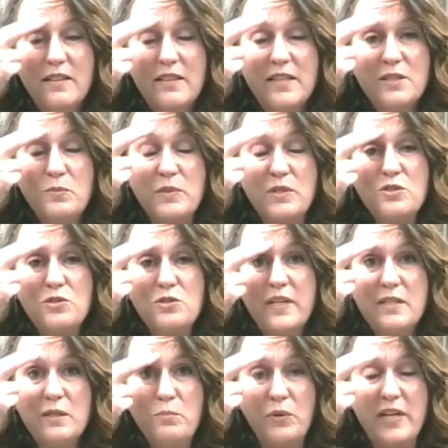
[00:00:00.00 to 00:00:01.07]
this
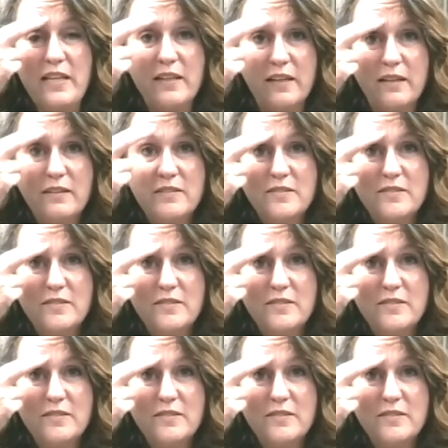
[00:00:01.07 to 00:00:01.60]
restricted breathing.